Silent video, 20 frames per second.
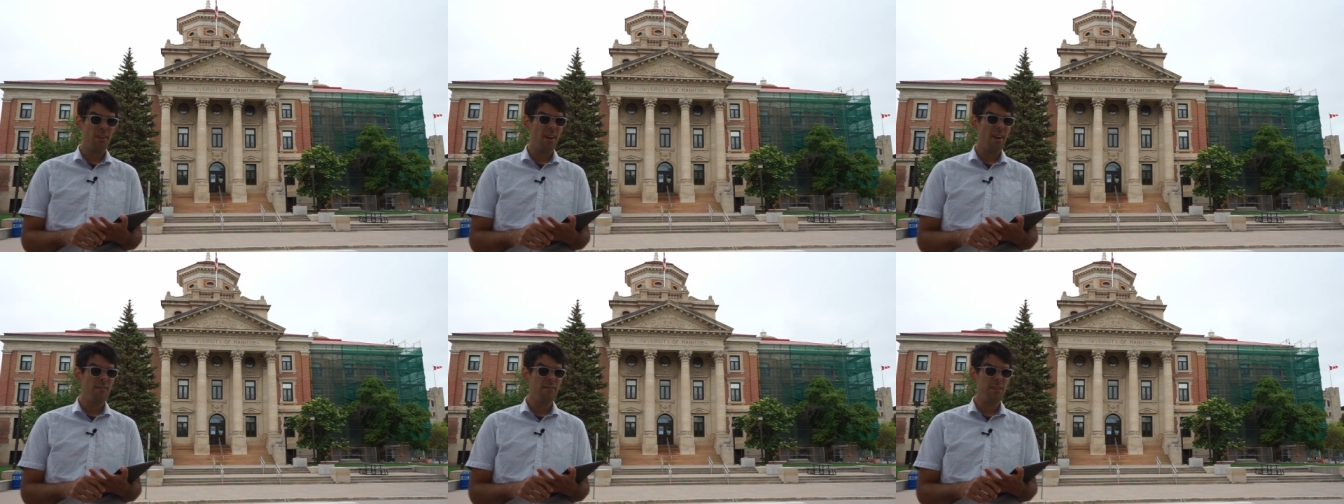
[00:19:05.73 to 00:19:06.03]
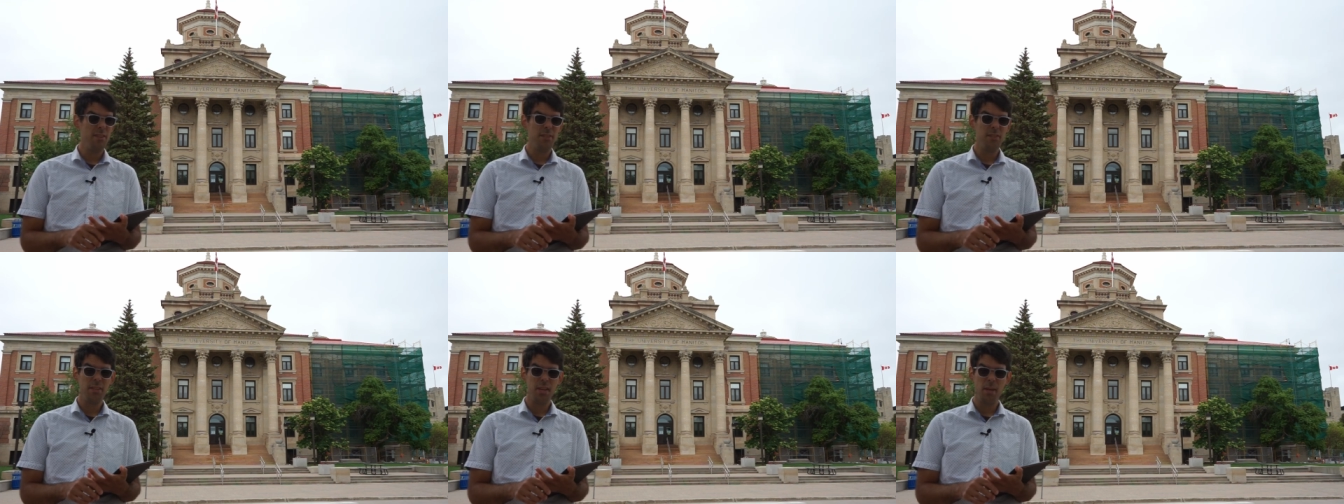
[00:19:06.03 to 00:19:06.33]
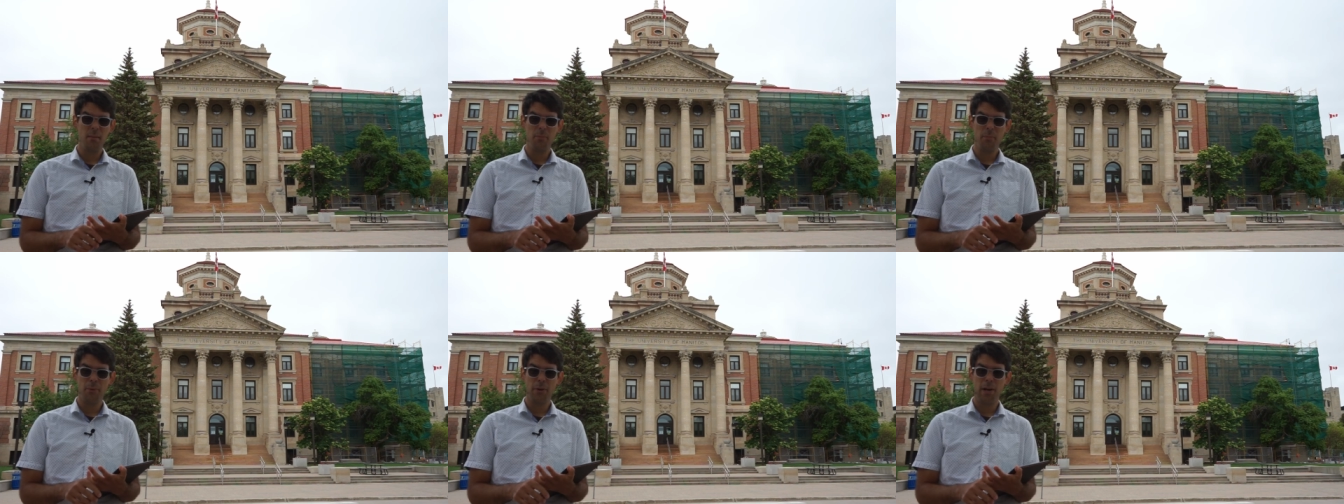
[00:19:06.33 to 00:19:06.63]
have the
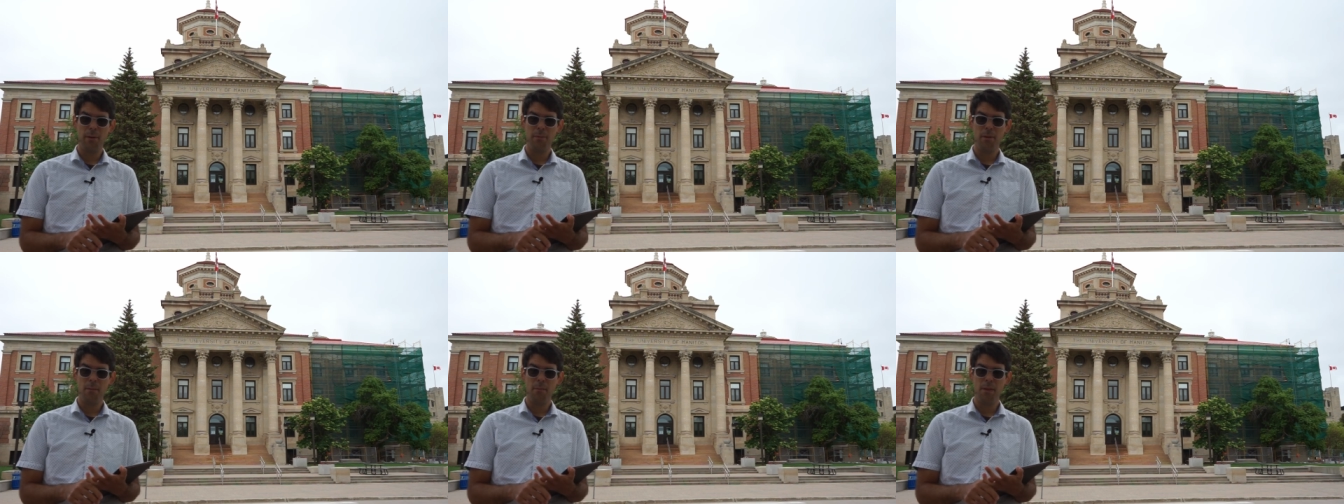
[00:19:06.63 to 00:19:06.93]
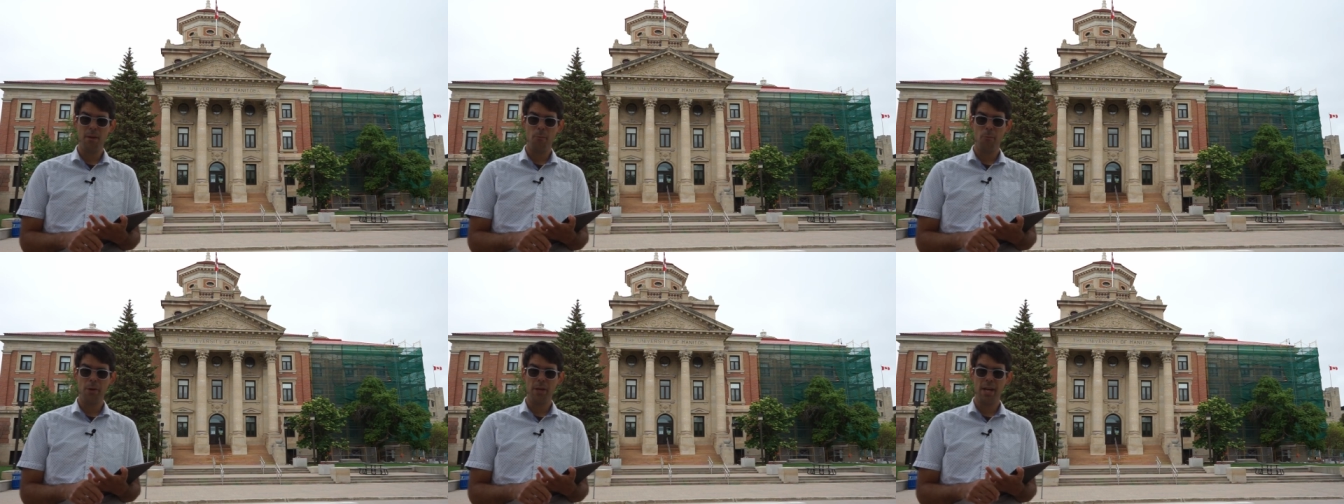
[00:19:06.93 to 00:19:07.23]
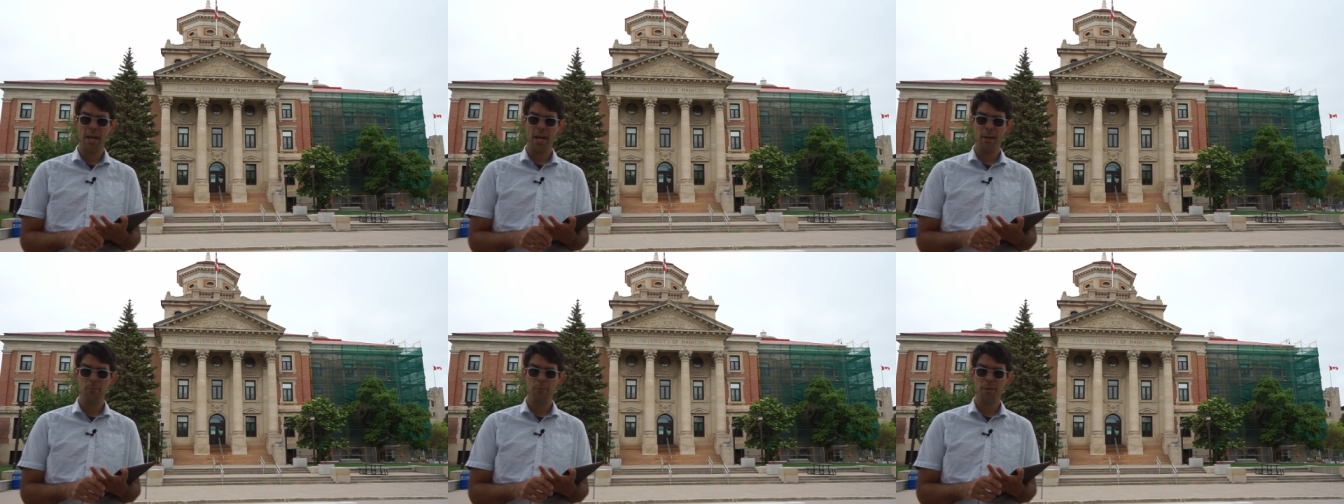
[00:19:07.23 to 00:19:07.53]
same problem that we
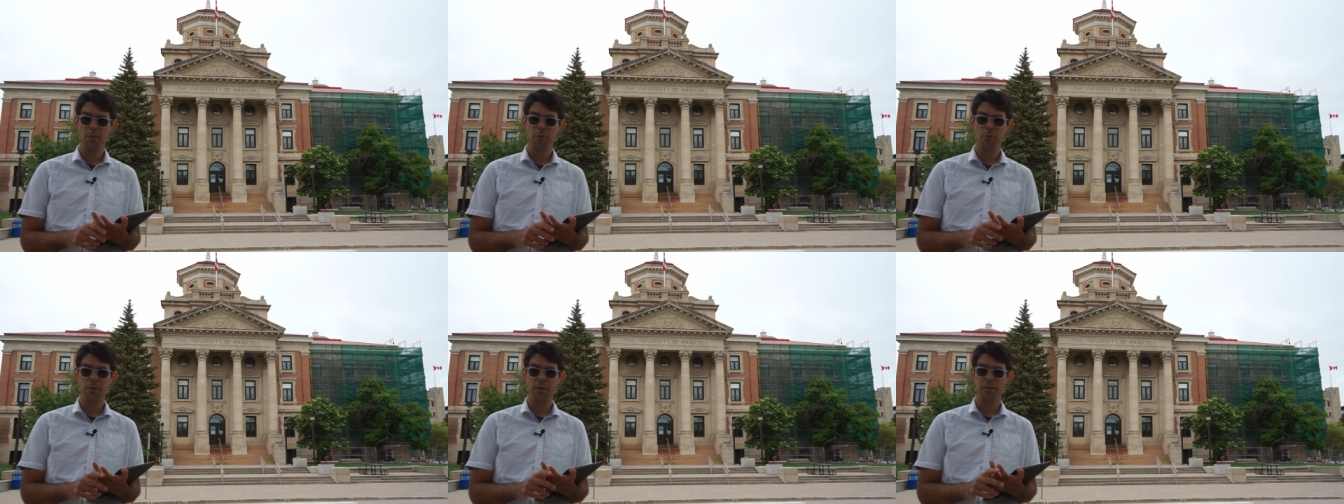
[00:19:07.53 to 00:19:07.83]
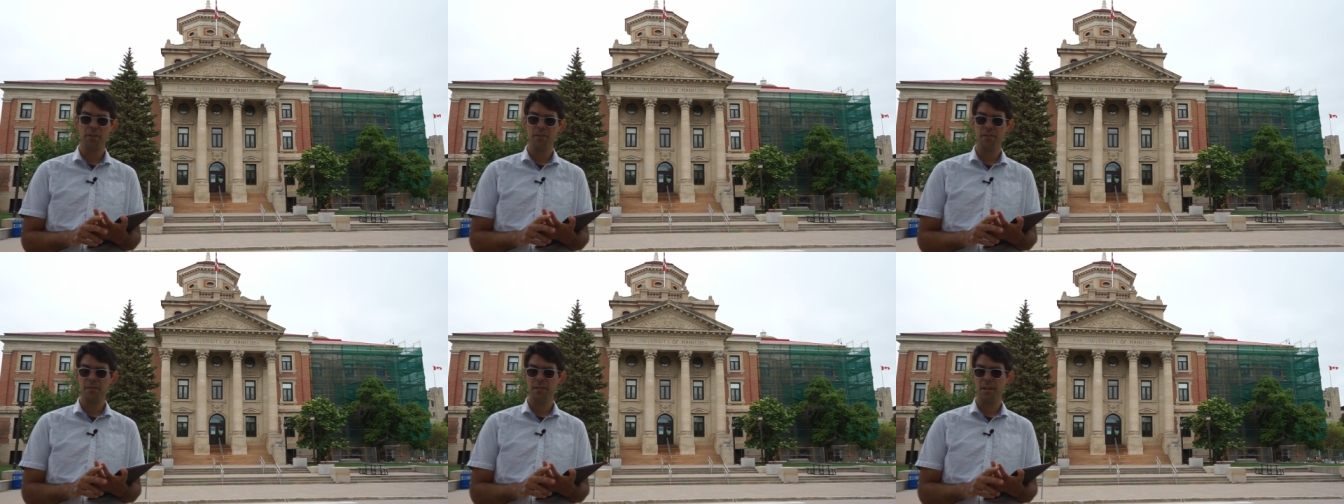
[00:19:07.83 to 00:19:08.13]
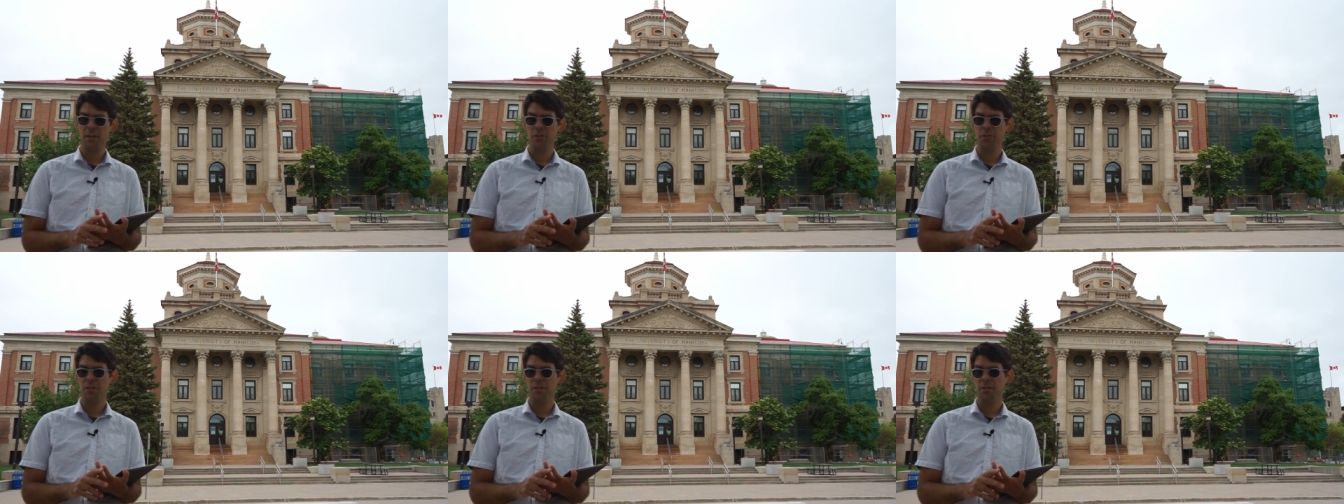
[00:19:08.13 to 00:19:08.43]
had with critical
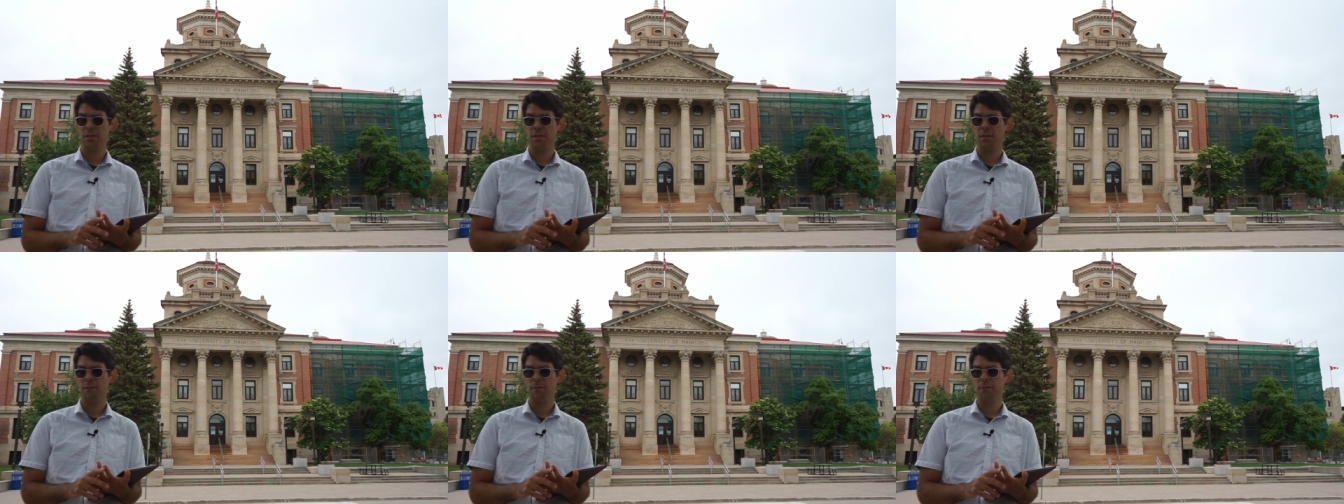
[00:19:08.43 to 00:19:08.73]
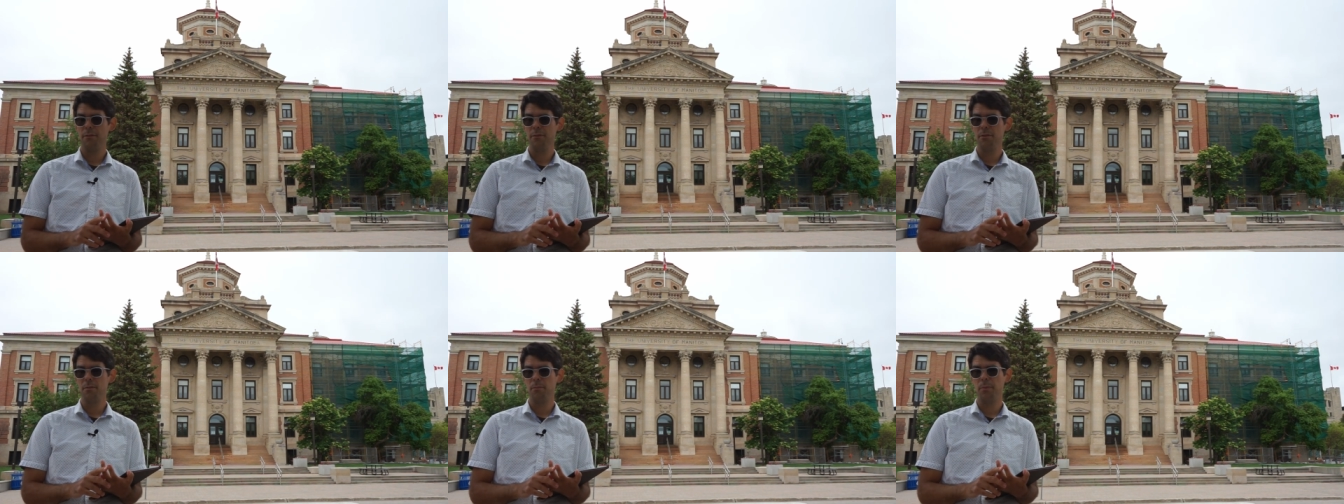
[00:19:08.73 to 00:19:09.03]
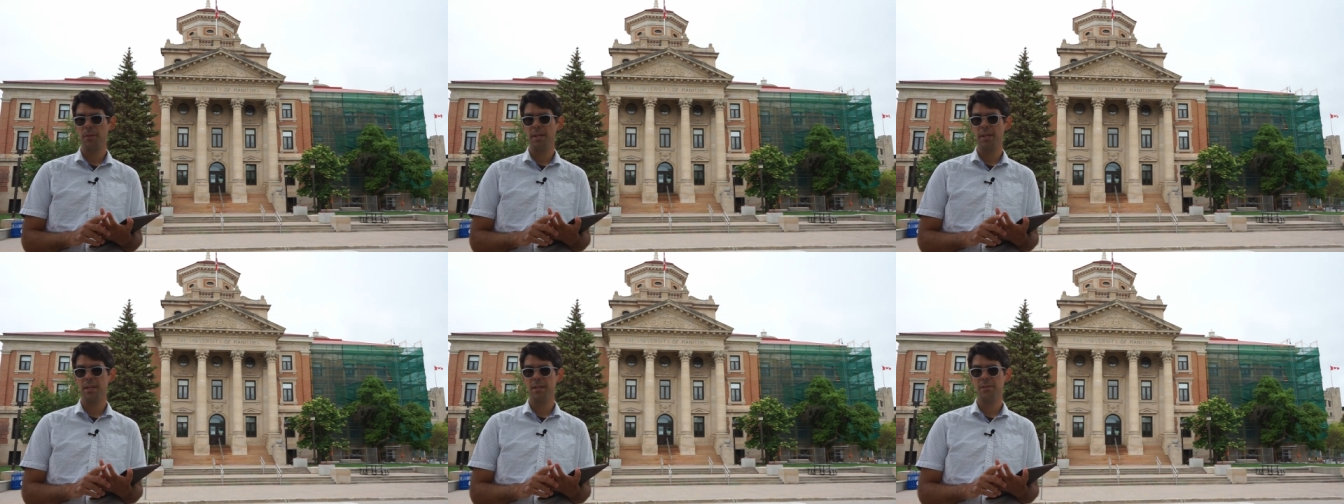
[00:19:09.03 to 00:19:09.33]
sections in the first
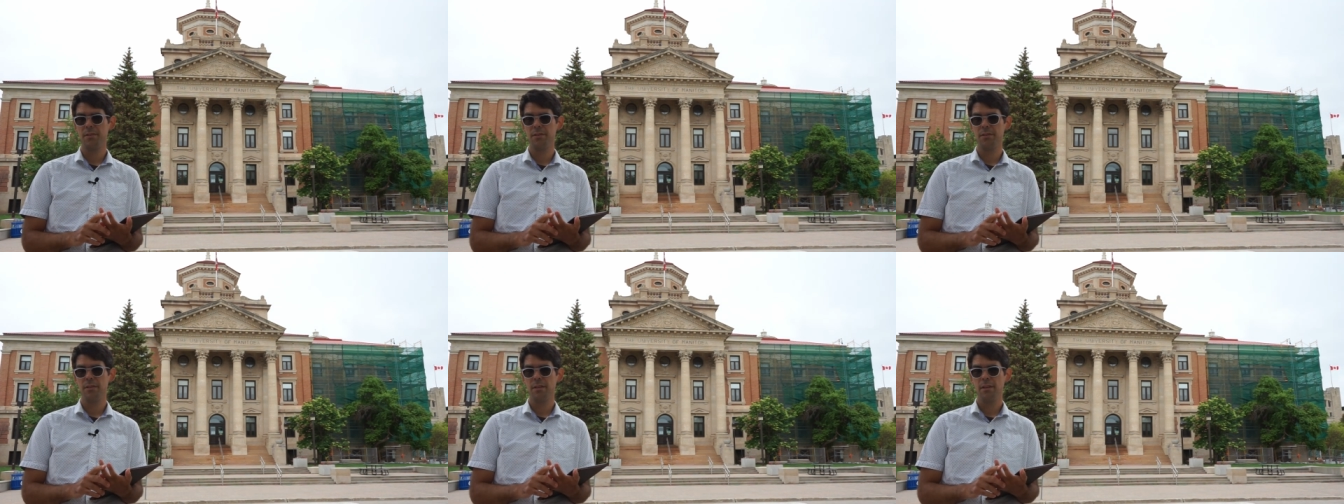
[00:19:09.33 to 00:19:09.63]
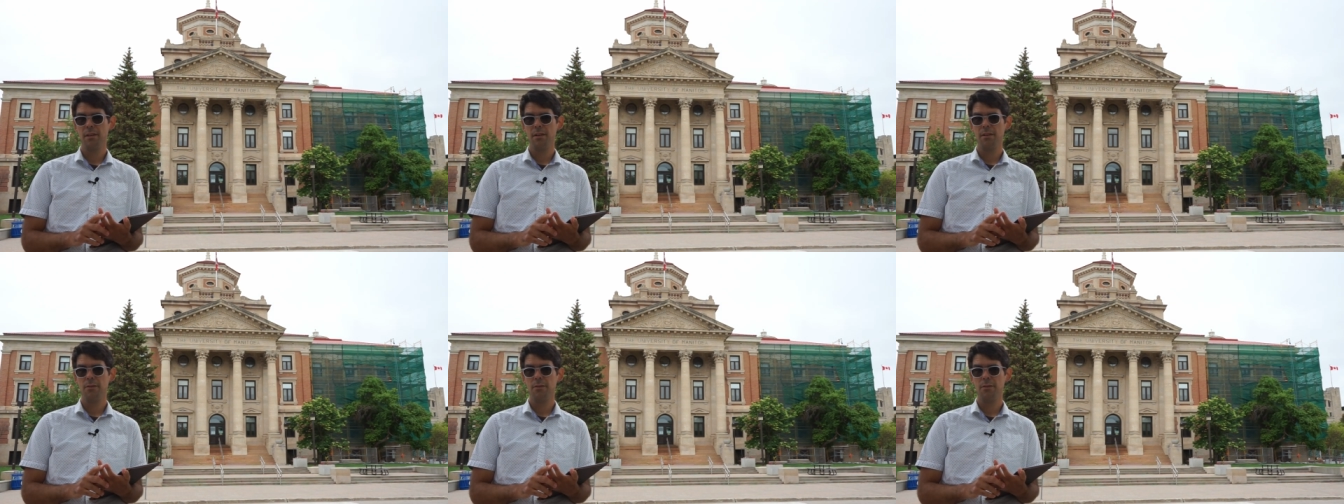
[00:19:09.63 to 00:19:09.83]
place.